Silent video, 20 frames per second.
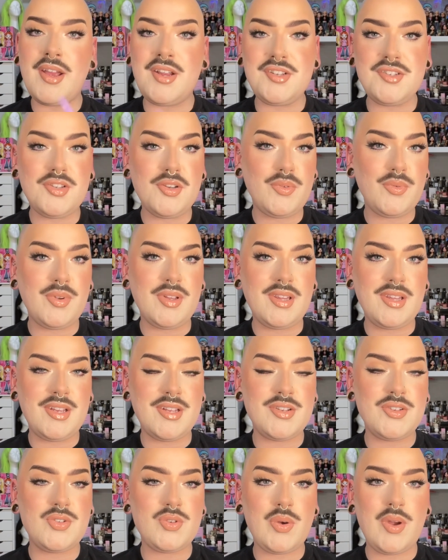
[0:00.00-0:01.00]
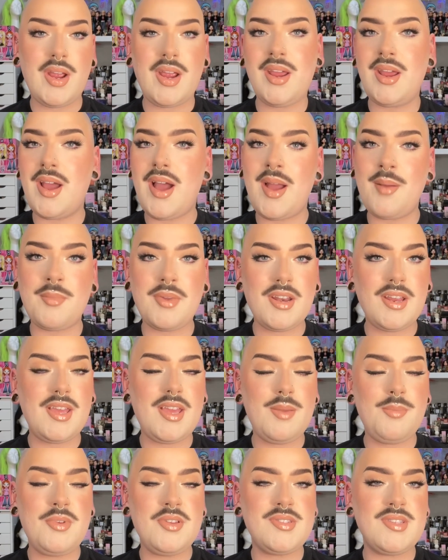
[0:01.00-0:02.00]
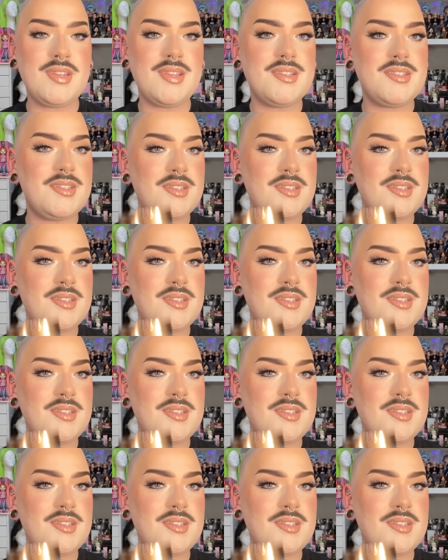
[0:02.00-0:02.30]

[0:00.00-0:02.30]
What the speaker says: do really enjoy. I'm going to keep using this